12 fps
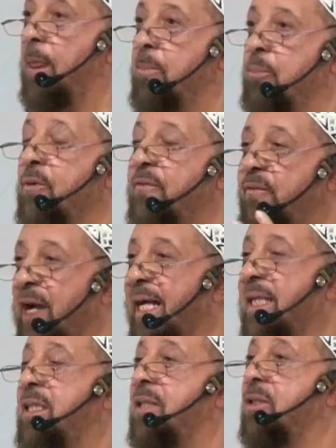
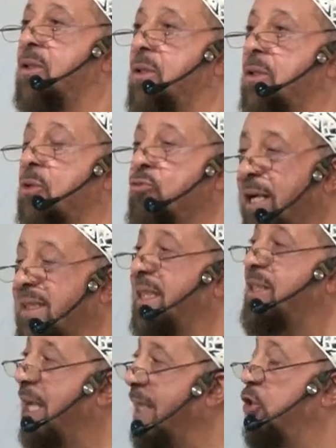perfect the
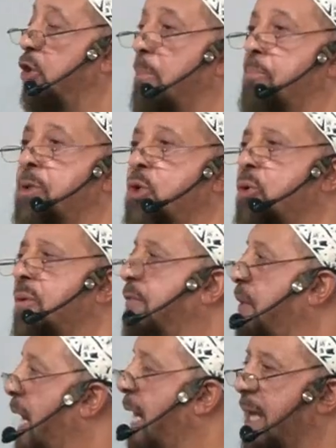recitation,
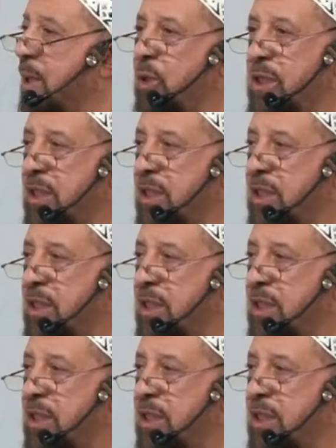beautify with